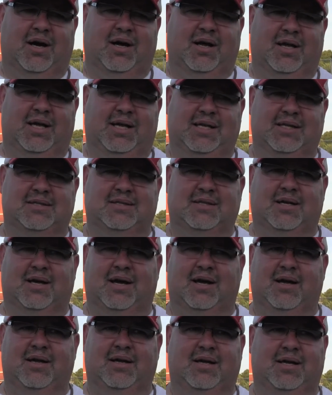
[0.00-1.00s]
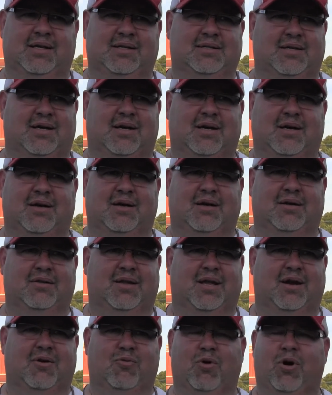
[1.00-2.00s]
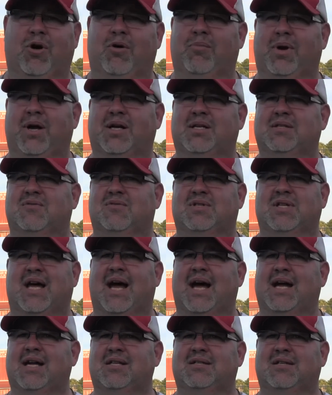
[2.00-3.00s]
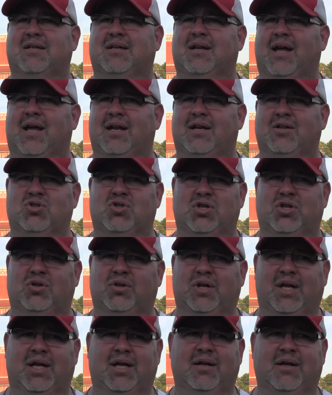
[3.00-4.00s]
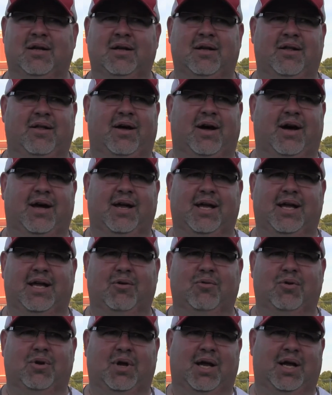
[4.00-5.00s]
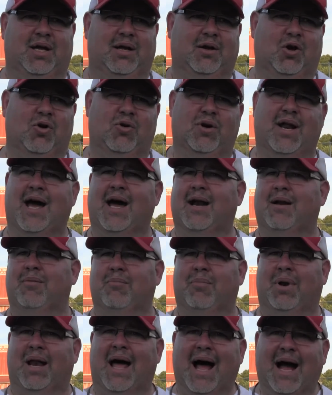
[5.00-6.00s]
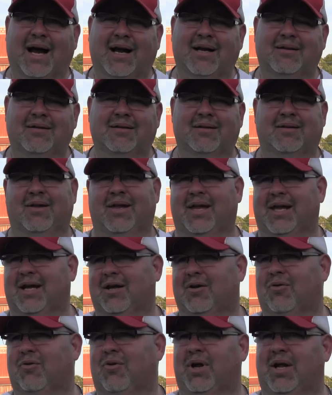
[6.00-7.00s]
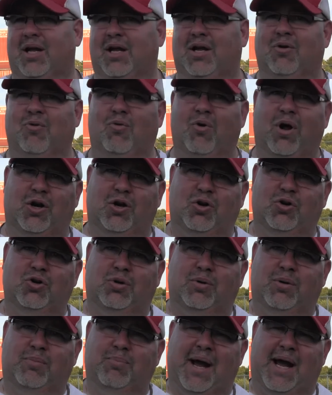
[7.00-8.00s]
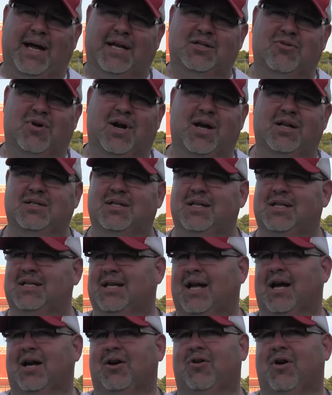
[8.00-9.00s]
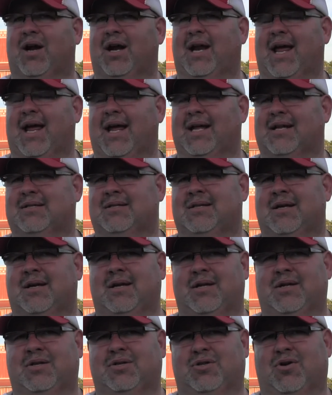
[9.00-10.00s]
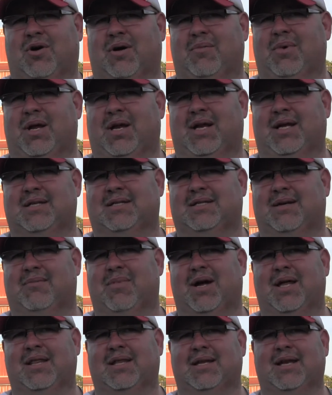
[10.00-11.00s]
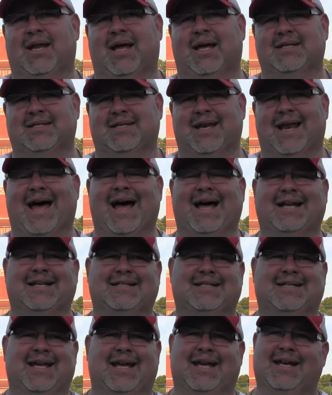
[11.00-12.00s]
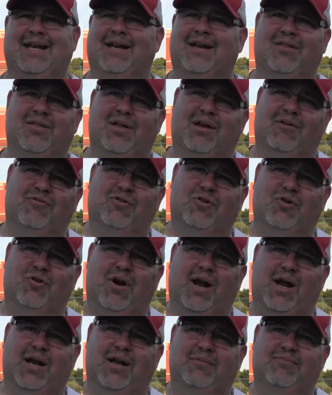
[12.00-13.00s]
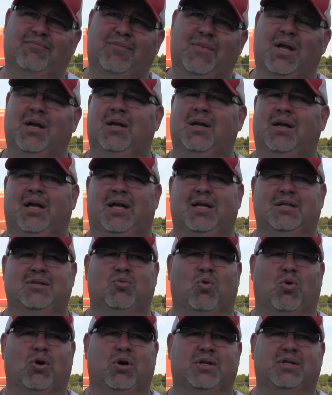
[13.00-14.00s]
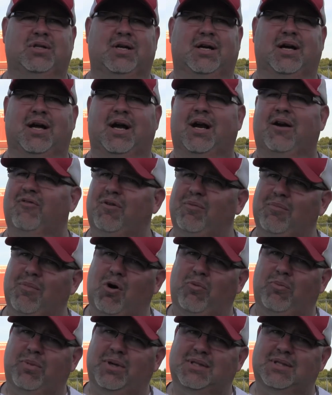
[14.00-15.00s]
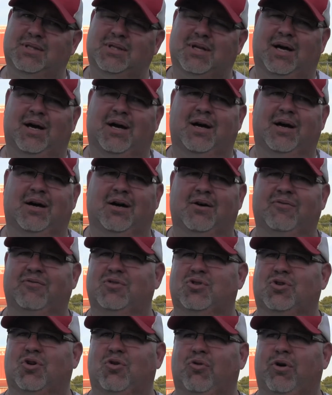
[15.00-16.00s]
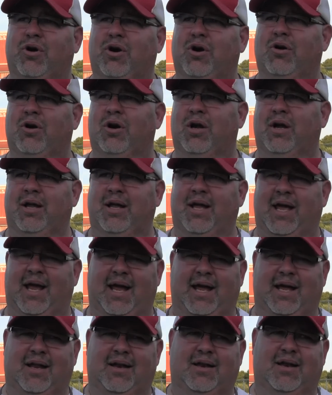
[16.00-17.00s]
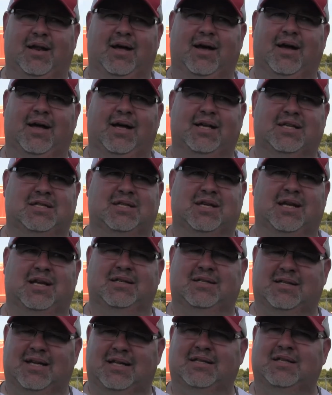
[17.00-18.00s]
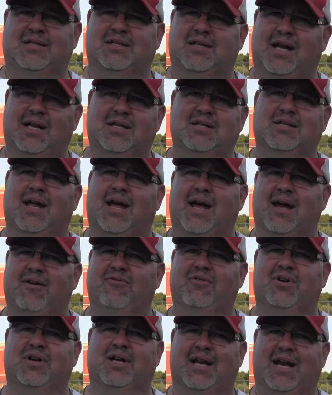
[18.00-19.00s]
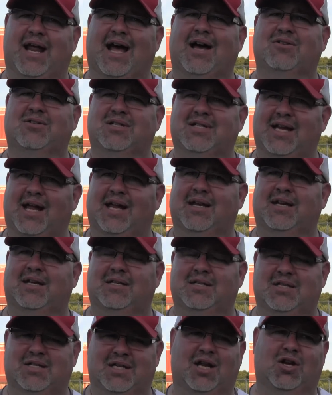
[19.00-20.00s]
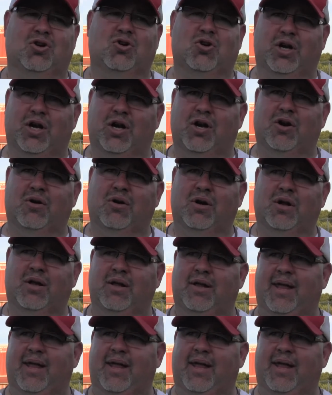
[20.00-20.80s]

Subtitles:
He's that rare mix of size and agility. He can go down and block. He can run good pass routes, and he's got great hands. So, I mean, he's somebody that has not taken anything for granted. He's worked every moment of his career, and has set the stage to have an outstanding senior year.